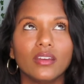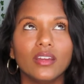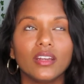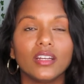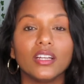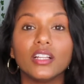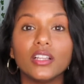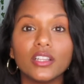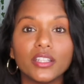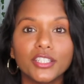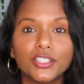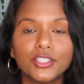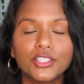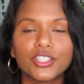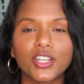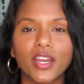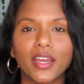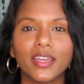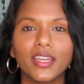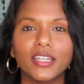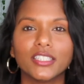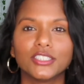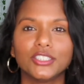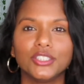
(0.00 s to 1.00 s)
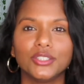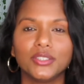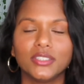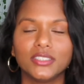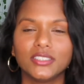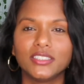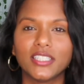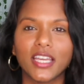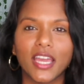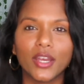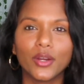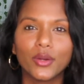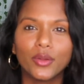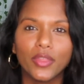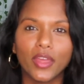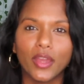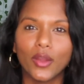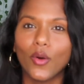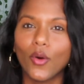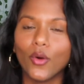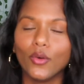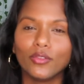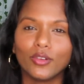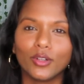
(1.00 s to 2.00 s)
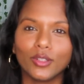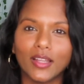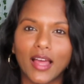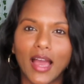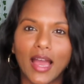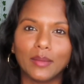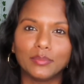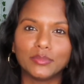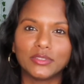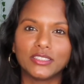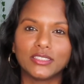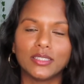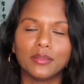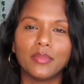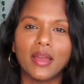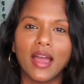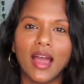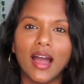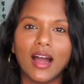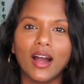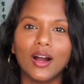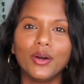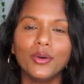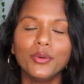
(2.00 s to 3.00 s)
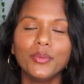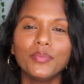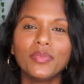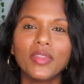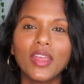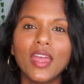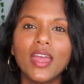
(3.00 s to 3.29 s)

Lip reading: glitch, I guess you could say, or they overlap somehow,